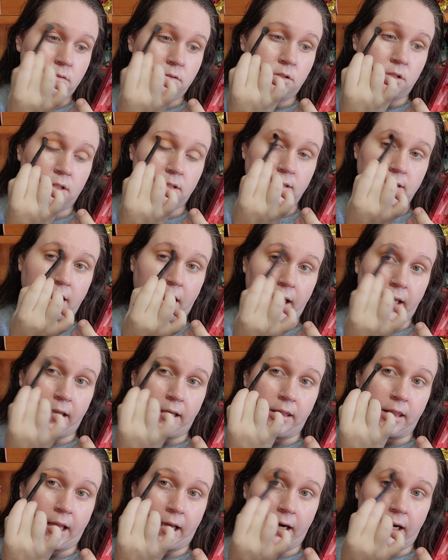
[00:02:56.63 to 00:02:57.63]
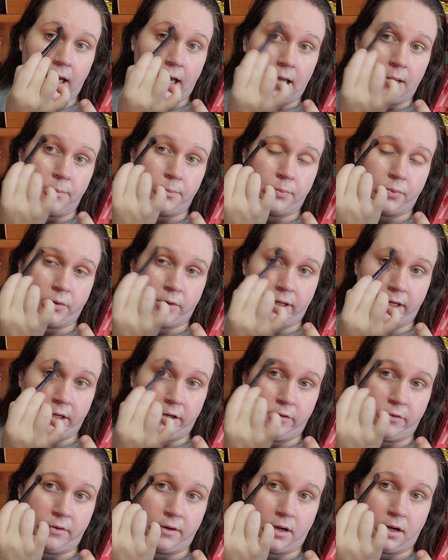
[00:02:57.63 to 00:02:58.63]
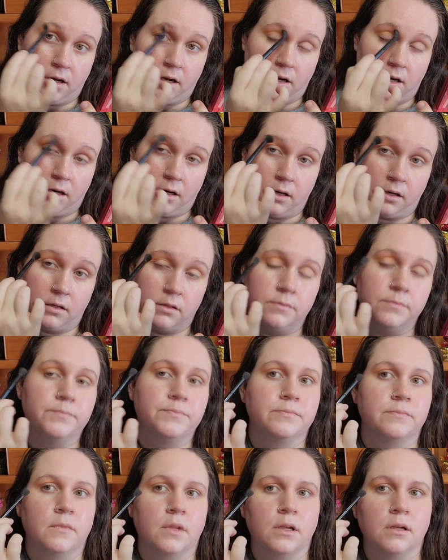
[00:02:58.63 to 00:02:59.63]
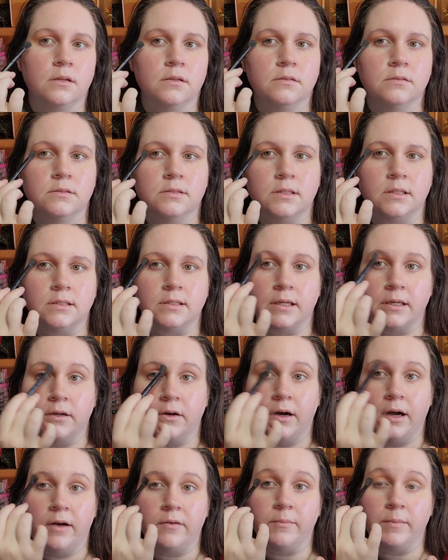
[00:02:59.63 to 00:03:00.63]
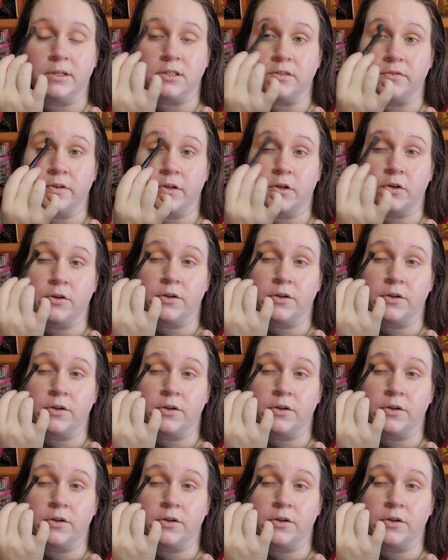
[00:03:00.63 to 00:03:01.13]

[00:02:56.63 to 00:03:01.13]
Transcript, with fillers: Just taking that up pretty far since I don't have much of a